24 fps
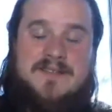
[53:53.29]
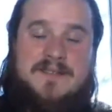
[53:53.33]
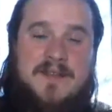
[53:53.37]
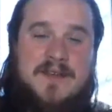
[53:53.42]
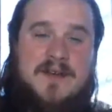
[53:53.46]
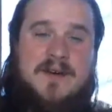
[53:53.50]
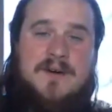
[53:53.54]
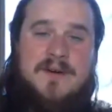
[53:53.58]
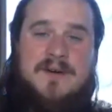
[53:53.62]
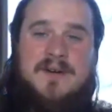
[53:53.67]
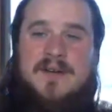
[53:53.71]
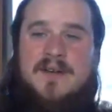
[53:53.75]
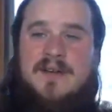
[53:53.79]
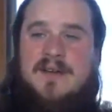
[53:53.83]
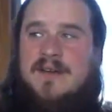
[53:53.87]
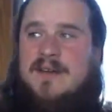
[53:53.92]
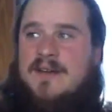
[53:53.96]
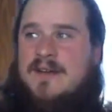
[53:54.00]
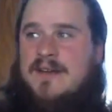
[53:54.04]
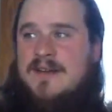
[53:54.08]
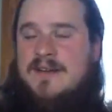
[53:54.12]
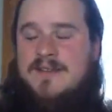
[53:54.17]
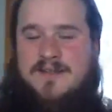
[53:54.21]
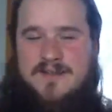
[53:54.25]
No,
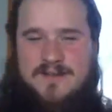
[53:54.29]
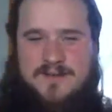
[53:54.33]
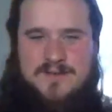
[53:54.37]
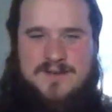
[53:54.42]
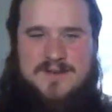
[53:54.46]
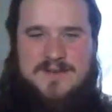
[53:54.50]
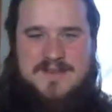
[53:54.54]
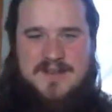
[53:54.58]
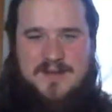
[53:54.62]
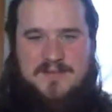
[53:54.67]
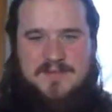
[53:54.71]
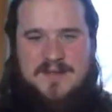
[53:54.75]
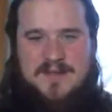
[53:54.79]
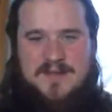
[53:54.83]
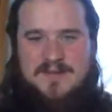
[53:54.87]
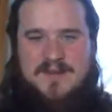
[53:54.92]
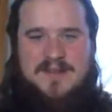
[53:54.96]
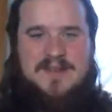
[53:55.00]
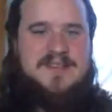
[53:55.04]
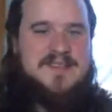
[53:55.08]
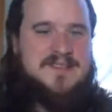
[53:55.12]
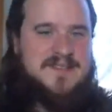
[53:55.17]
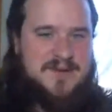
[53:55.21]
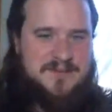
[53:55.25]
they're doing something
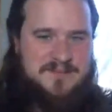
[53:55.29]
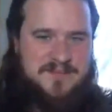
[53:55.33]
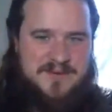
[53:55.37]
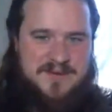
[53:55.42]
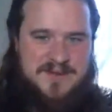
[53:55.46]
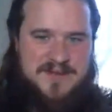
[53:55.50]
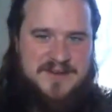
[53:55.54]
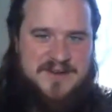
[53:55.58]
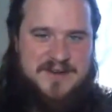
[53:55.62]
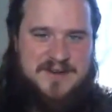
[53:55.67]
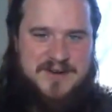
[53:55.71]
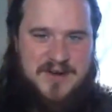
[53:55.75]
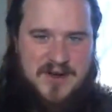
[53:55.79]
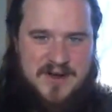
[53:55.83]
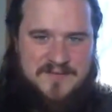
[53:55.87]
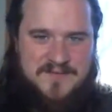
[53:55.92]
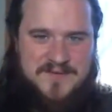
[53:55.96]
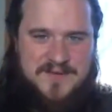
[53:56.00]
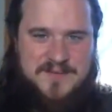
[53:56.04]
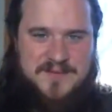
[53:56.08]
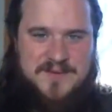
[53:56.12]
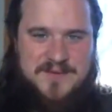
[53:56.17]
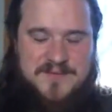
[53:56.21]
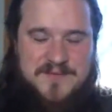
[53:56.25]
really simple and
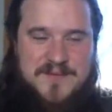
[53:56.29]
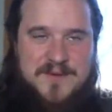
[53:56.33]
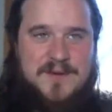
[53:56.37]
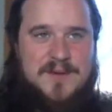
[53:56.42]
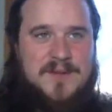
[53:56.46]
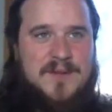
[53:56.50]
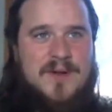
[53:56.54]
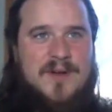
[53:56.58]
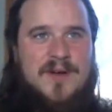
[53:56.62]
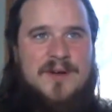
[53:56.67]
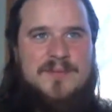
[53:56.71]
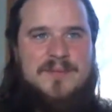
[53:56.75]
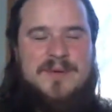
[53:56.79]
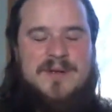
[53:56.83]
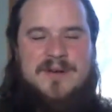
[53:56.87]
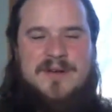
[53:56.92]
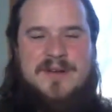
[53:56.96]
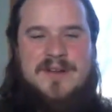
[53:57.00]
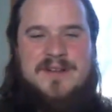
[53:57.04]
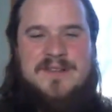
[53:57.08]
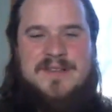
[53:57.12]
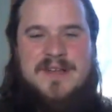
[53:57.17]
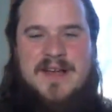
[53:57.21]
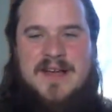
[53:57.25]
uncomfortable for a long
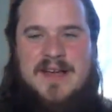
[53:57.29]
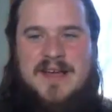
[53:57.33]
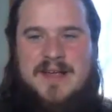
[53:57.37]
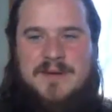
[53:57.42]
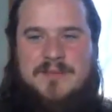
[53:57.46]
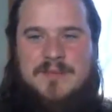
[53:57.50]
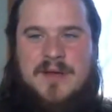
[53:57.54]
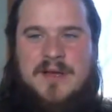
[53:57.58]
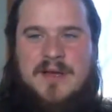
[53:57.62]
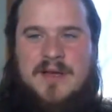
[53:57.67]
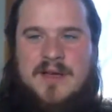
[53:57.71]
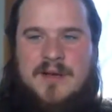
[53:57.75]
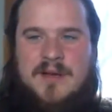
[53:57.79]
period of time,